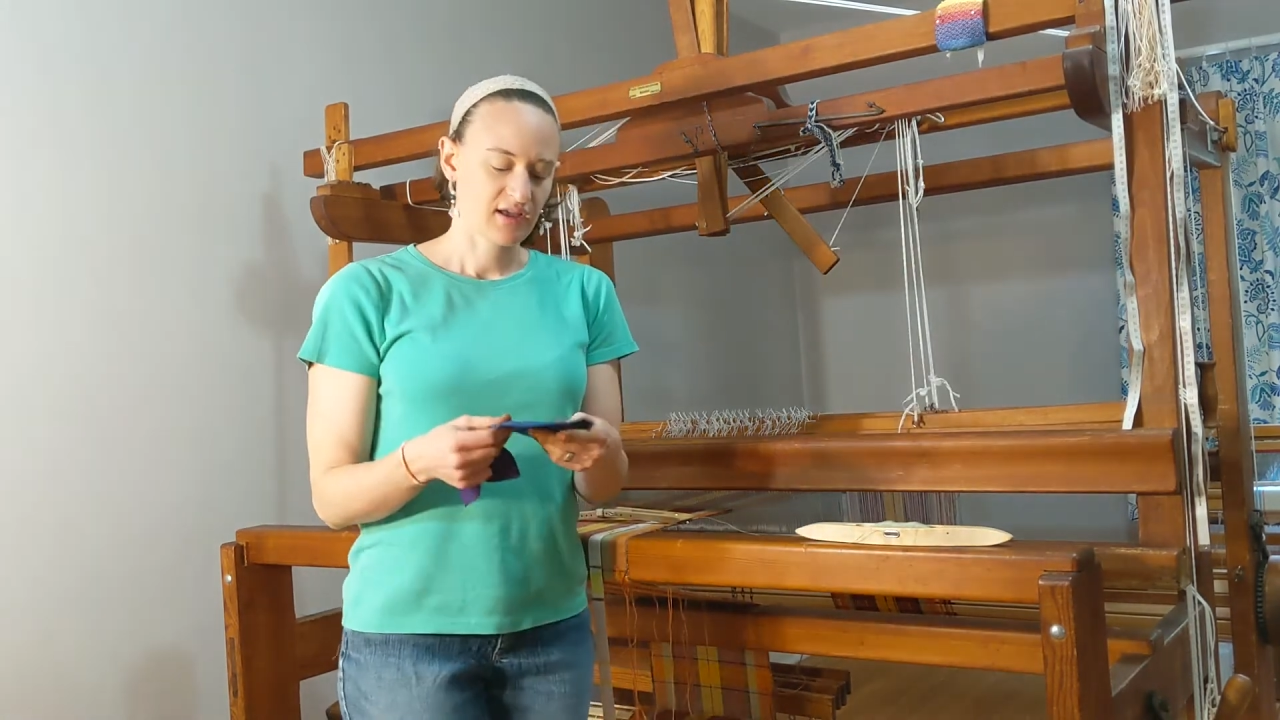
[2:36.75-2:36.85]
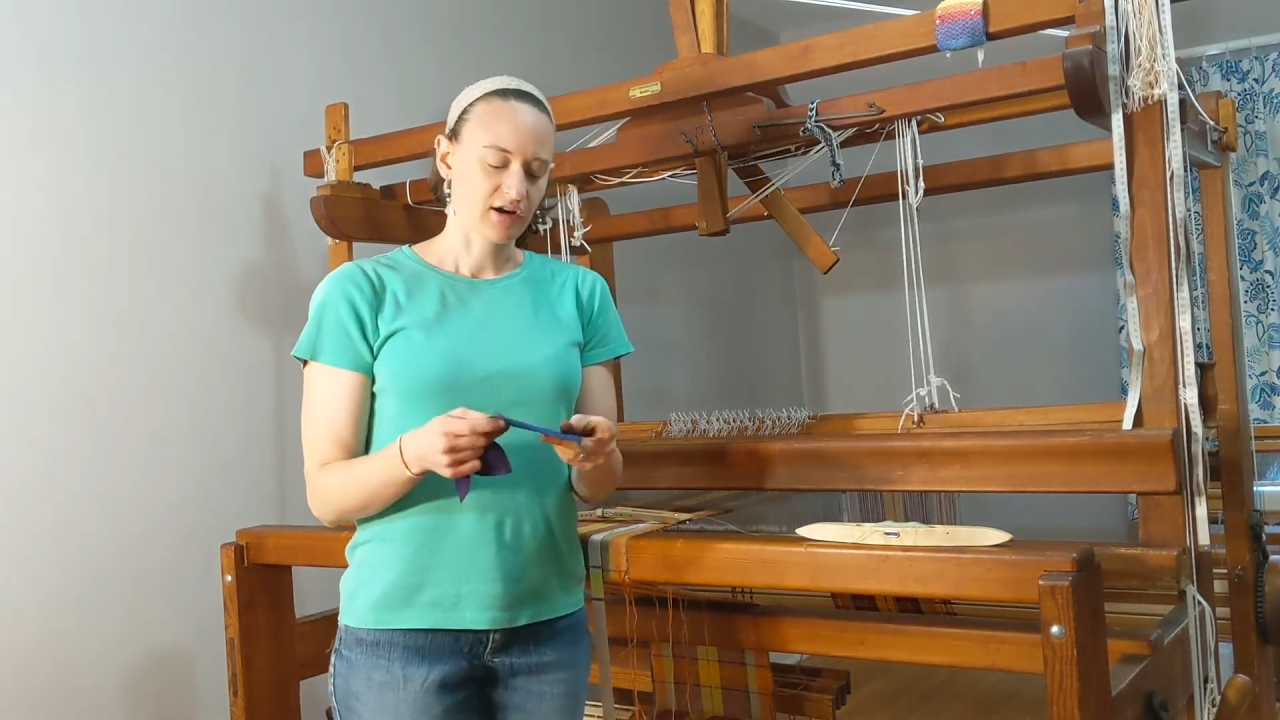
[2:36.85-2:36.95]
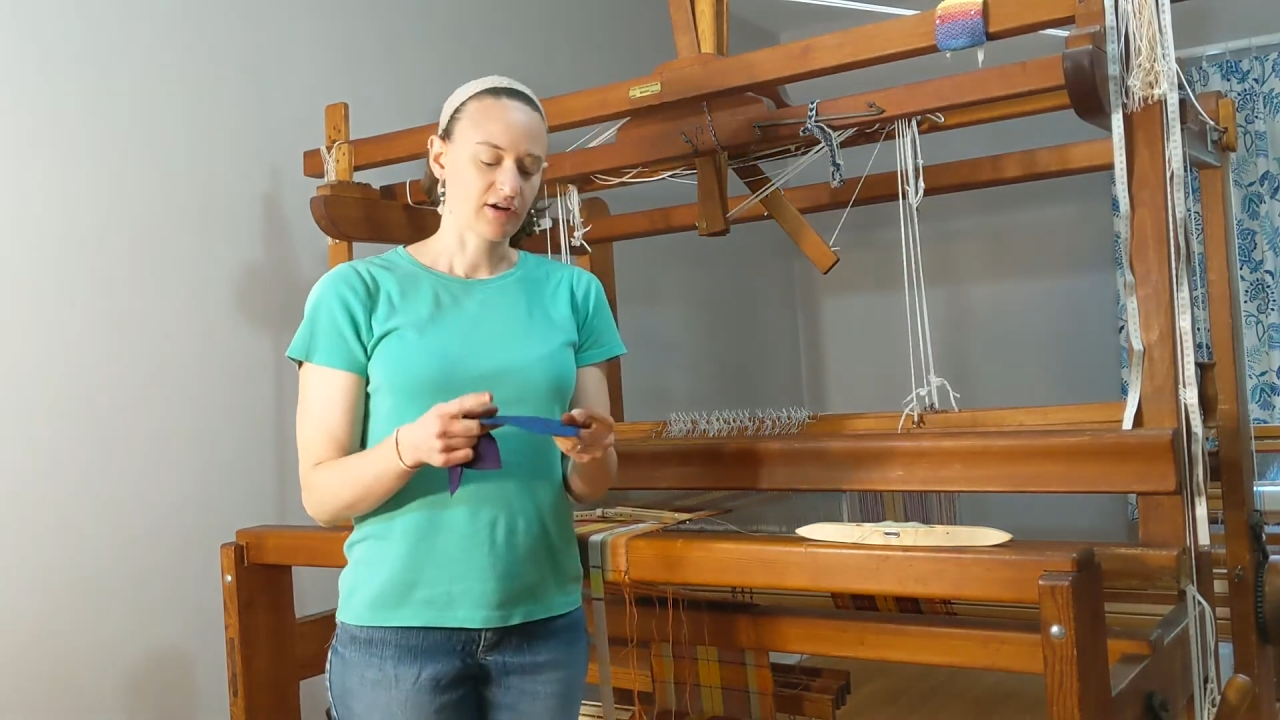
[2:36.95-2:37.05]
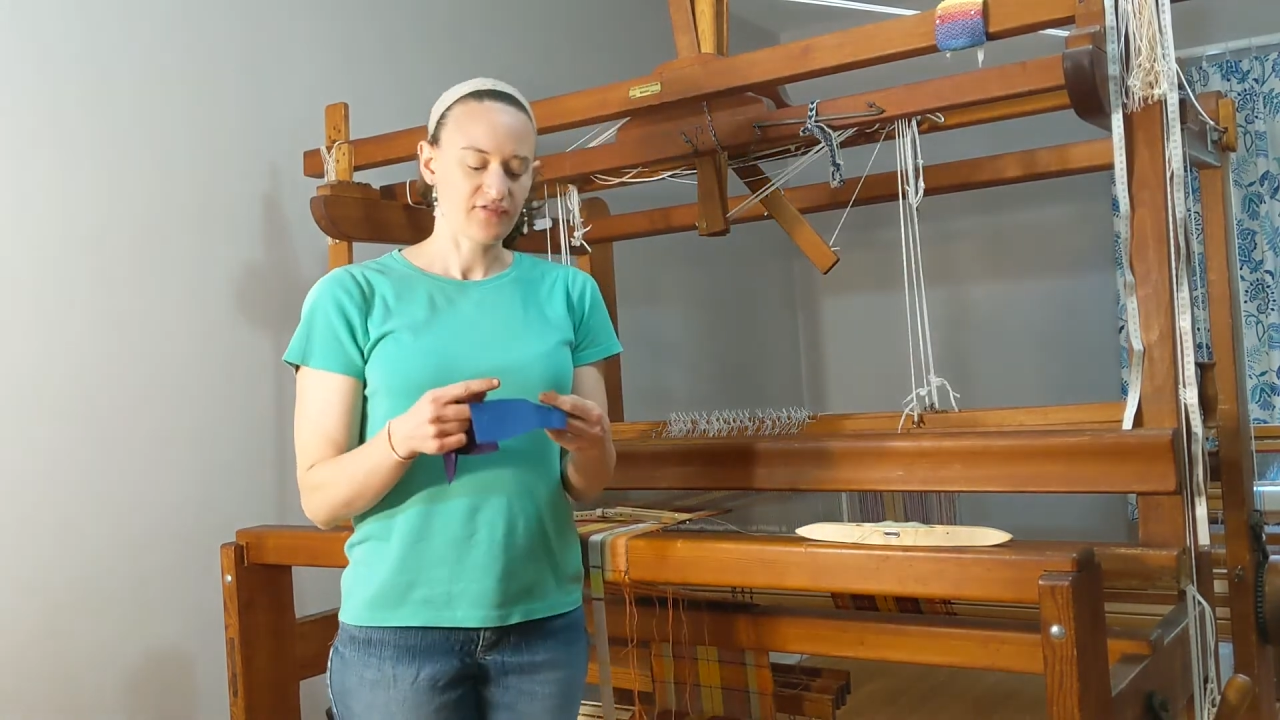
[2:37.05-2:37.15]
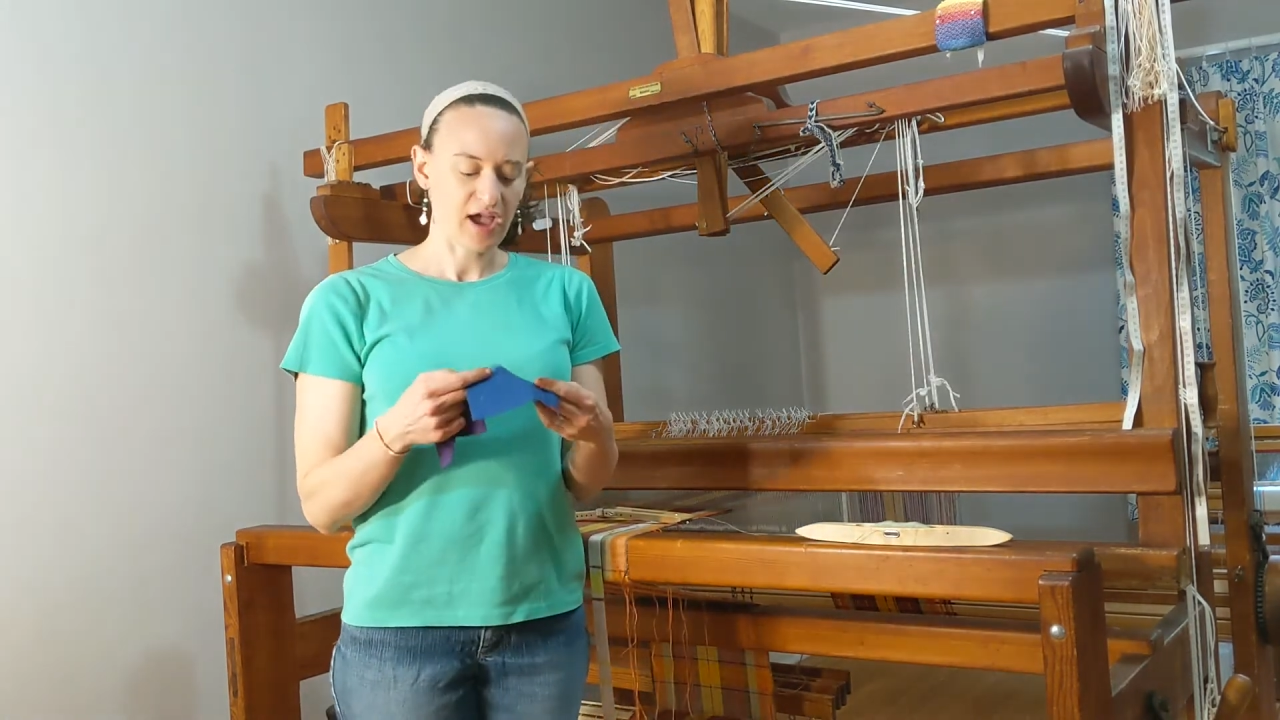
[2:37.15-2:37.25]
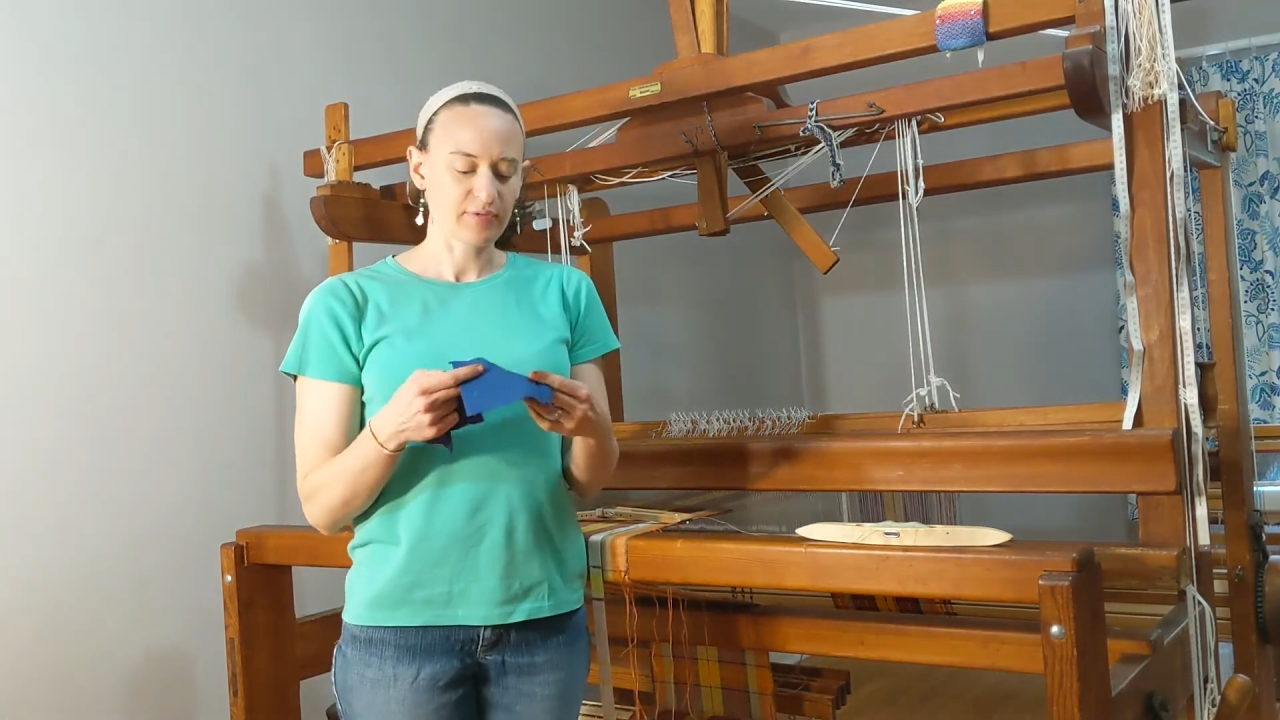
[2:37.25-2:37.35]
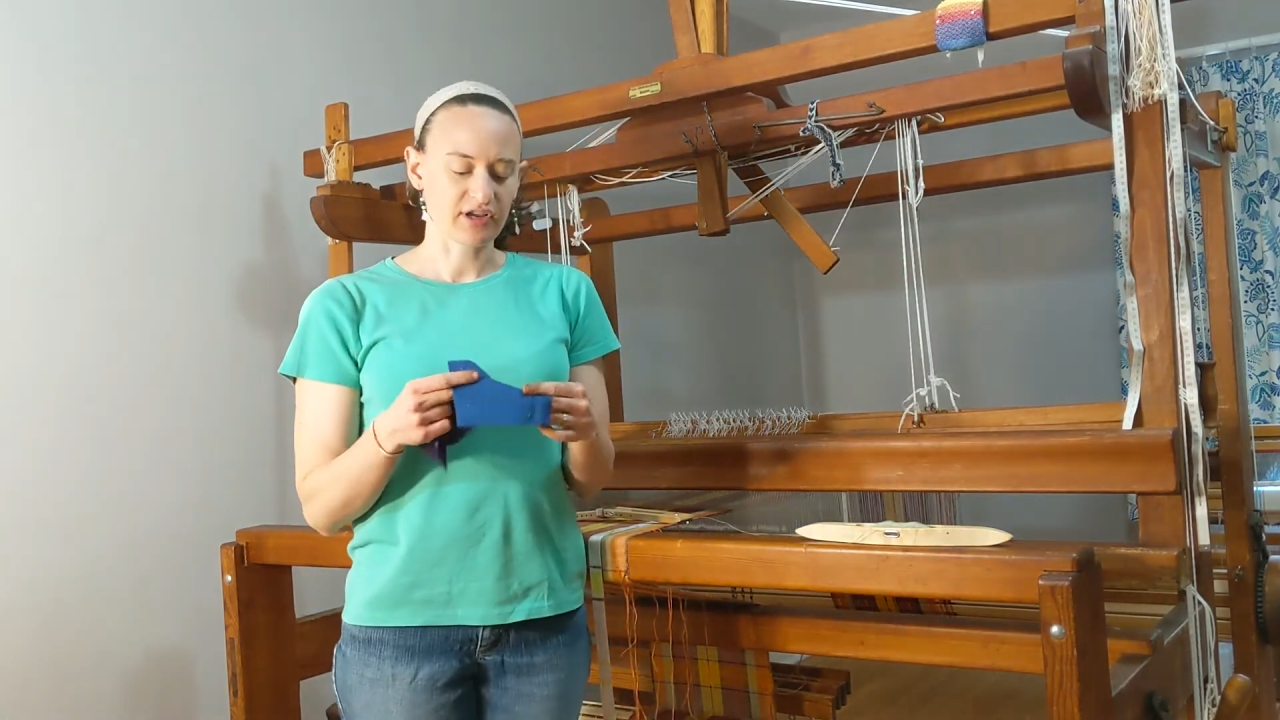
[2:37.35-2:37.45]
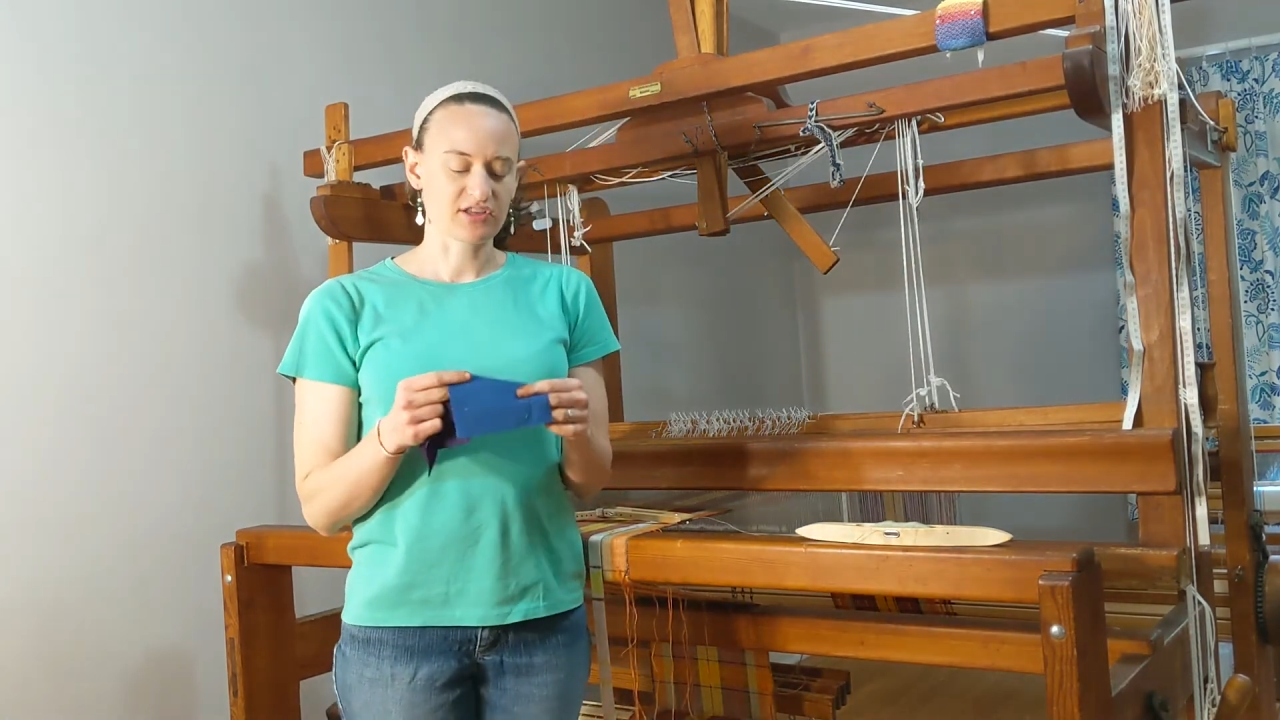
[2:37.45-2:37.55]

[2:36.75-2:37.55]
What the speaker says: or a fabric